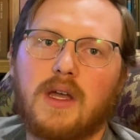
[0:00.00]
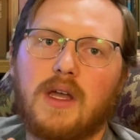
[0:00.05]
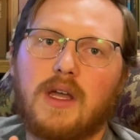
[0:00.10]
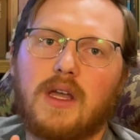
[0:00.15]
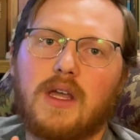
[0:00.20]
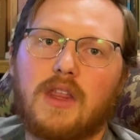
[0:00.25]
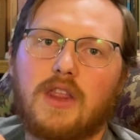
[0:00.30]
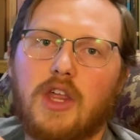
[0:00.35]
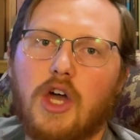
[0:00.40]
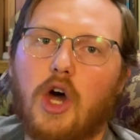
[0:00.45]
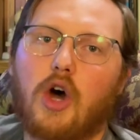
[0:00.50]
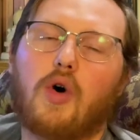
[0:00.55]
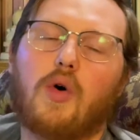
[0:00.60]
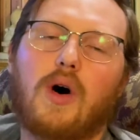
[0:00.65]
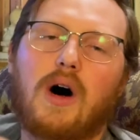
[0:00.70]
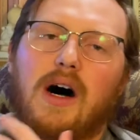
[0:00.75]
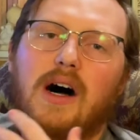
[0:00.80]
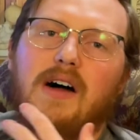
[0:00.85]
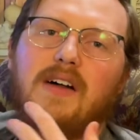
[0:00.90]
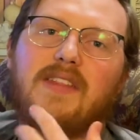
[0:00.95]
Though
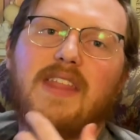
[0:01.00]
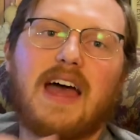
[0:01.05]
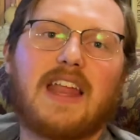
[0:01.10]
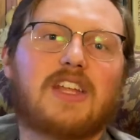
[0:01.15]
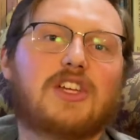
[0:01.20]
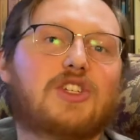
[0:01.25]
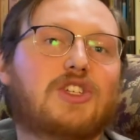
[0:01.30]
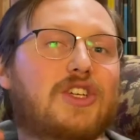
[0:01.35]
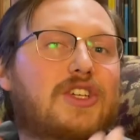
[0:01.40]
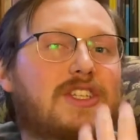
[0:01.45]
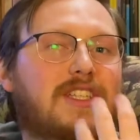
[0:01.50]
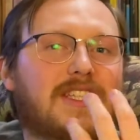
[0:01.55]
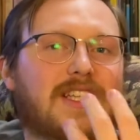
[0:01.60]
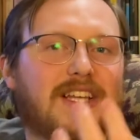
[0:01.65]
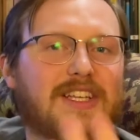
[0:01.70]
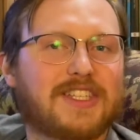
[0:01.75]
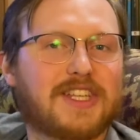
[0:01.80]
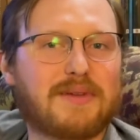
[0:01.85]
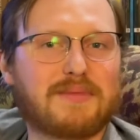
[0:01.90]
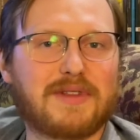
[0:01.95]
that is
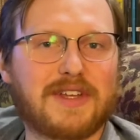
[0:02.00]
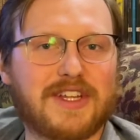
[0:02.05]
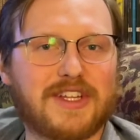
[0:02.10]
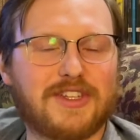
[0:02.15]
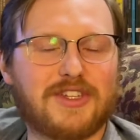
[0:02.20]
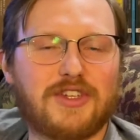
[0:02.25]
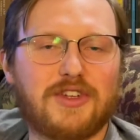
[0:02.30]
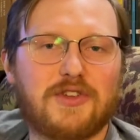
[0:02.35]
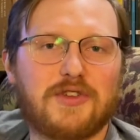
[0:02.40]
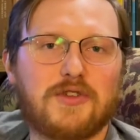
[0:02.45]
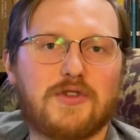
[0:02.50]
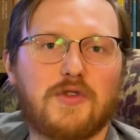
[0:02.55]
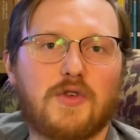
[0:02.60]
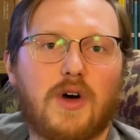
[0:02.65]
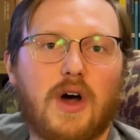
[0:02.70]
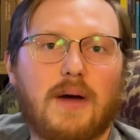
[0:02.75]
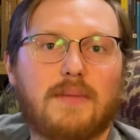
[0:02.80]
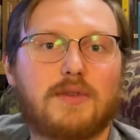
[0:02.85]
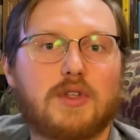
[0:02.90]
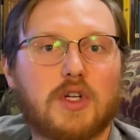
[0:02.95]
just something to
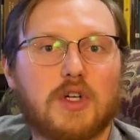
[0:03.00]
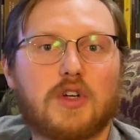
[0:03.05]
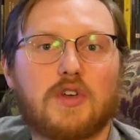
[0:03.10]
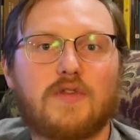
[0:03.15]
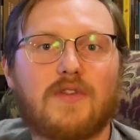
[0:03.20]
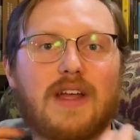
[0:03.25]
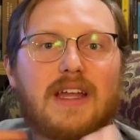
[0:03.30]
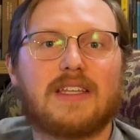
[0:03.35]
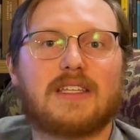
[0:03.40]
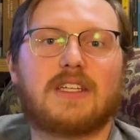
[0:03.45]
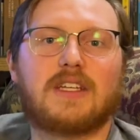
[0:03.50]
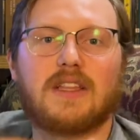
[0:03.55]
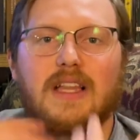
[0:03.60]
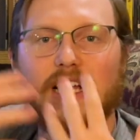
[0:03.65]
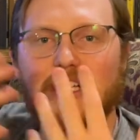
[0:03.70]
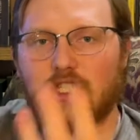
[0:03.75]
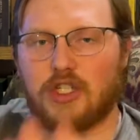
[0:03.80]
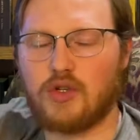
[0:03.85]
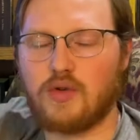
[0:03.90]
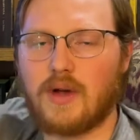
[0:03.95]
observe and to
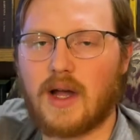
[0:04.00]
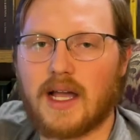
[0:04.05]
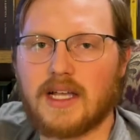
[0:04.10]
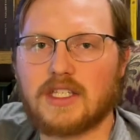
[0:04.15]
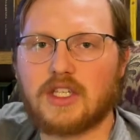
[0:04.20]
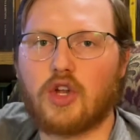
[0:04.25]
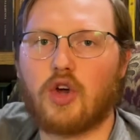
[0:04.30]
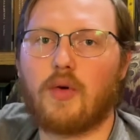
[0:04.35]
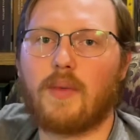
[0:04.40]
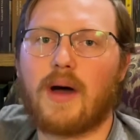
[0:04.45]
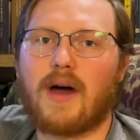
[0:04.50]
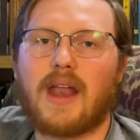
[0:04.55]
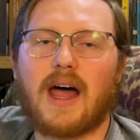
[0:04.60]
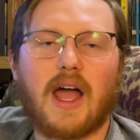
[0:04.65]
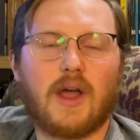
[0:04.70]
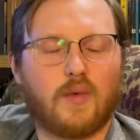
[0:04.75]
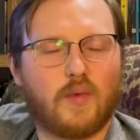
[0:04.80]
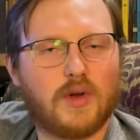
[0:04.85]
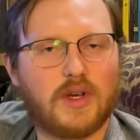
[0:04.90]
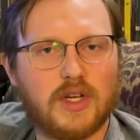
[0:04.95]
let you guys know about.
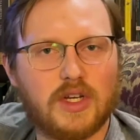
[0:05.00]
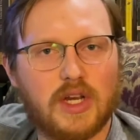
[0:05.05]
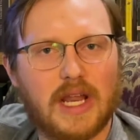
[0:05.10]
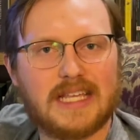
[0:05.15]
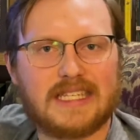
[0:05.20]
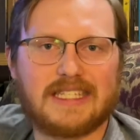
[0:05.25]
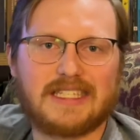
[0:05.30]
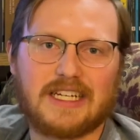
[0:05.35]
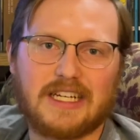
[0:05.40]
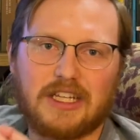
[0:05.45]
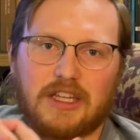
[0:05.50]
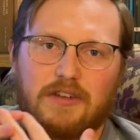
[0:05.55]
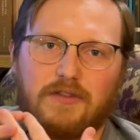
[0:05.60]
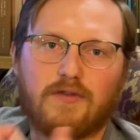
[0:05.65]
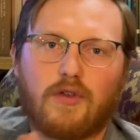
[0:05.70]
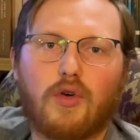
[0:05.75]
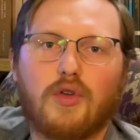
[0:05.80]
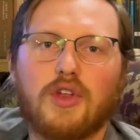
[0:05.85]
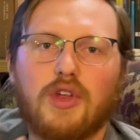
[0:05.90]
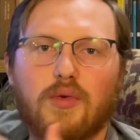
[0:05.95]
I wouldn't necessarily
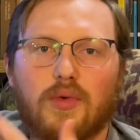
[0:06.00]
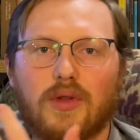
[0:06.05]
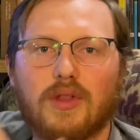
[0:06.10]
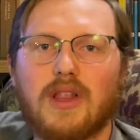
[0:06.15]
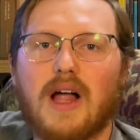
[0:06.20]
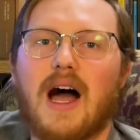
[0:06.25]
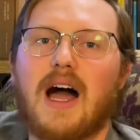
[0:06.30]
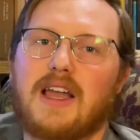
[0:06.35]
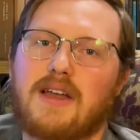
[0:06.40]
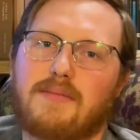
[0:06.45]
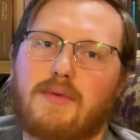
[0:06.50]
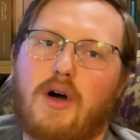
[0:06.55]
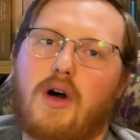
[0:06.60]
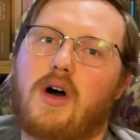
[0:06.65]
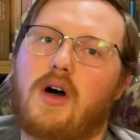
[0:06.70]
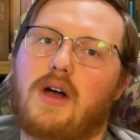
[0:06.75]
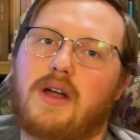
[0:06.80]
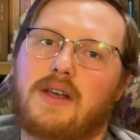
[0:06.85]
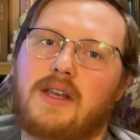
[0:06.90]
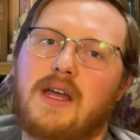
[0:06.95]
fully rely
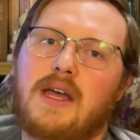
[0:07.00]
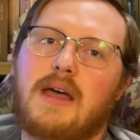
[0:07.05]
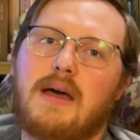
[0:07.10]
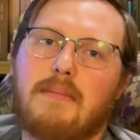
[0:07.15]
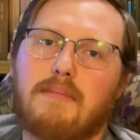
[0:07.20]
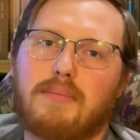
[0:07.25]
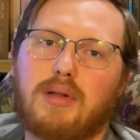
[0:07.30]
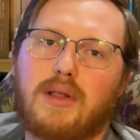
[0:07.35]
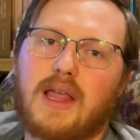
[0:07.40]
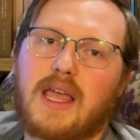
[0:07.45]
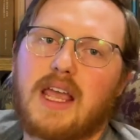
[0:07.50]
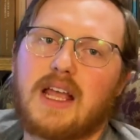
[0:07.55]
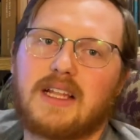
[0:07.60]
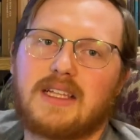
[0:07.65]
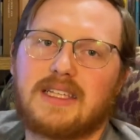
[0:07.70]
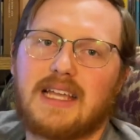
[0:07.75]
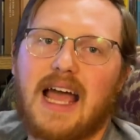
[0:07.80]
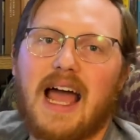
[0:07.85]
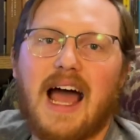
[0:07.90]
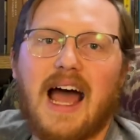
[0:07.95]
upon
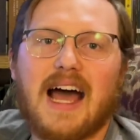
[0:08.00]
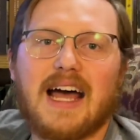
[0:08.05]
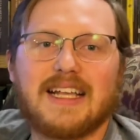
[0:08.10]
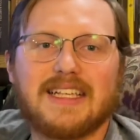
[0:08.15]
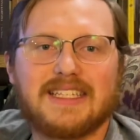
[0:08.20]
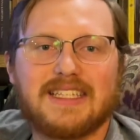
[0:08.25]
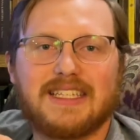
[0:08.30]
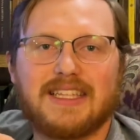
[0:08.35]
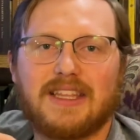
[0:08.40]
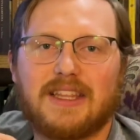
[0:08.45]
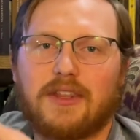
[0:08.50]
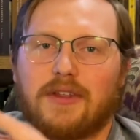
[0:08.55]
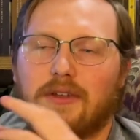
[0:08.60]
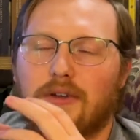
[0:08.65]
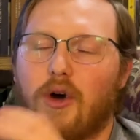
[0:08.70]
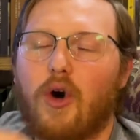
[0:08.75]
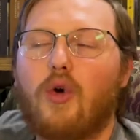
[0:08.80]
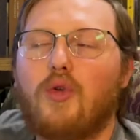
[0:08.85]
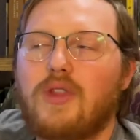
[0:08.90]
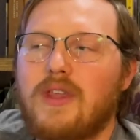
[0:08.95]
plants as
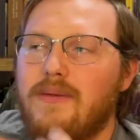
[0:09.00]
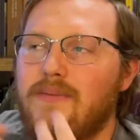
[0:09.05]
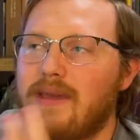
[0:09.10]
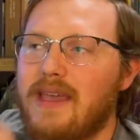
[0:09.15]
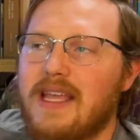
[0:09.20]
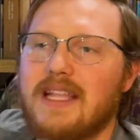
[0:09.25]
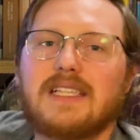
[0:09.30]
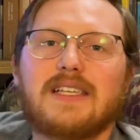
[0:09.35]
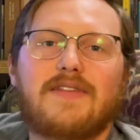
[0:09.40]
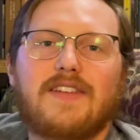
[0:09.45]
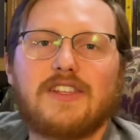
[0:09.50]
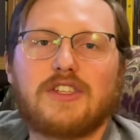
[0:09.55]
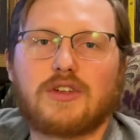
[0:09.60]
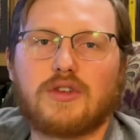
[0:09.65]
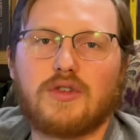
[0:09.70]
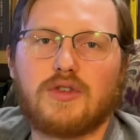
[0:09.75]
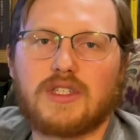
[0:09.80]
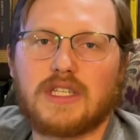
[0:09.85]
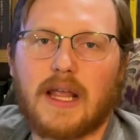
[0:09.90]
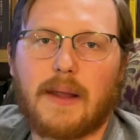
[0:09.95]
the only means of
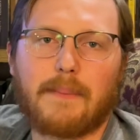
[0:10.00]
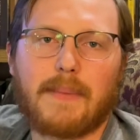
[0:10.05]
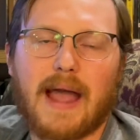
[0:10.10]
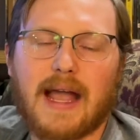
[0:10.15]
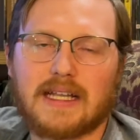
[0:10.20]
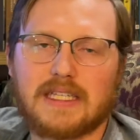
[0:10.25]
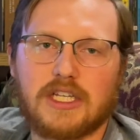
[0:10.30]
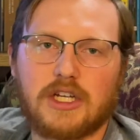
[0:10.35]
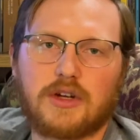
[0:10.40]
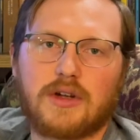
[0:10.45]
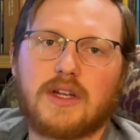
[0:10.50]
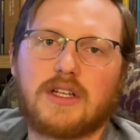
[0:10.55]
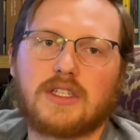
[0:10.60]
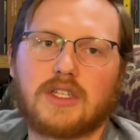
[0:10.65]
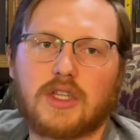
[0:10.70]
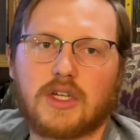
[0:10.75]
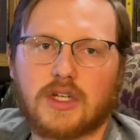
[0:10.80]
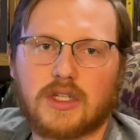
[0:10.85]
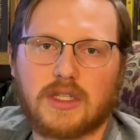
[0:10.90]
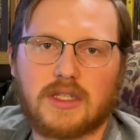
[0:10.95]
introducing bacteria into the